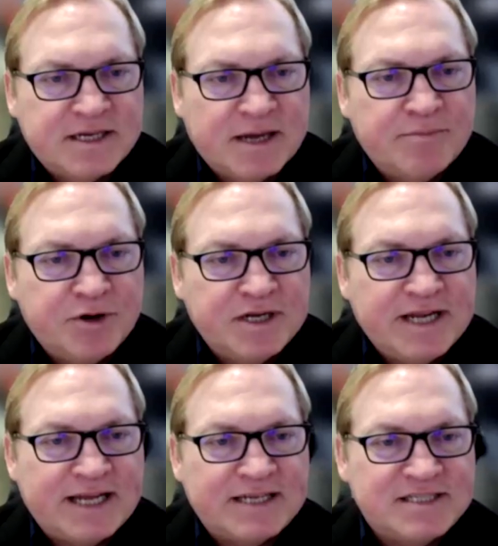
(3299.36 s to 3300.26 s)
And
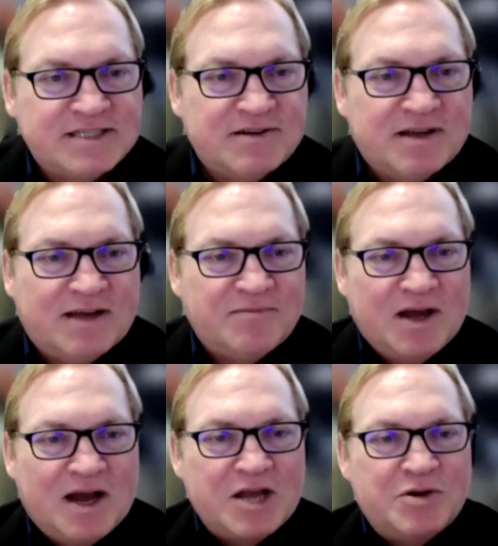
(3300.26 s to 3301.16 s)
Bernadette,
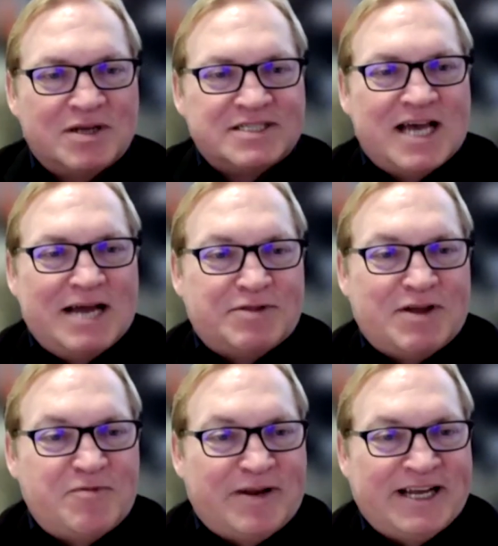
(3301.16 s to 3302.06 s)
are you on side with
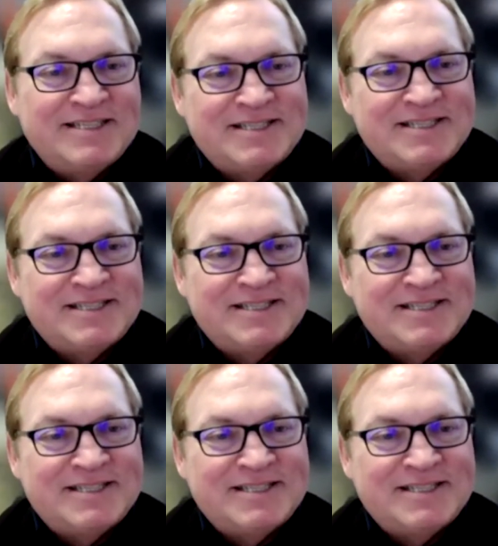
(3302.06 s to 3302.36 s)
everybody else?